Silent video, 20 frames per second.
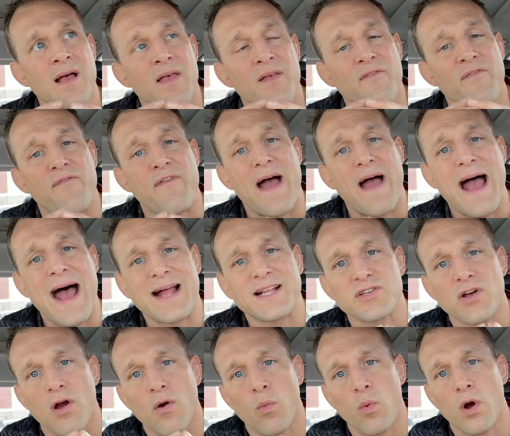Fats
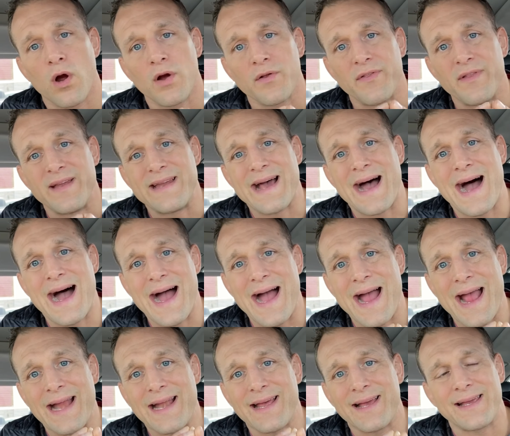are worth
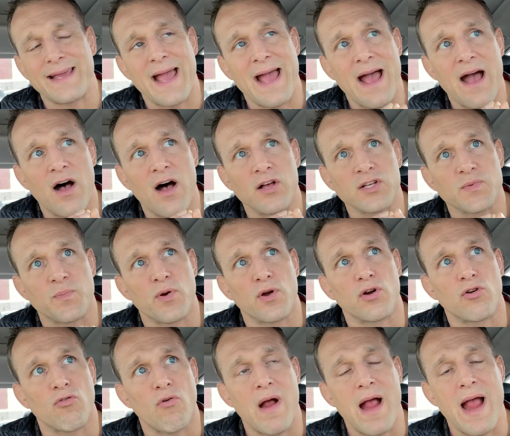nine calories per
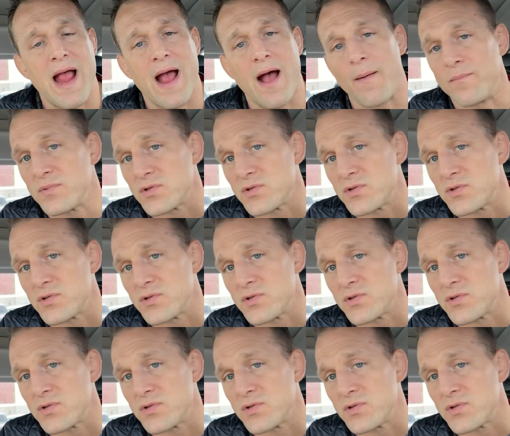gram.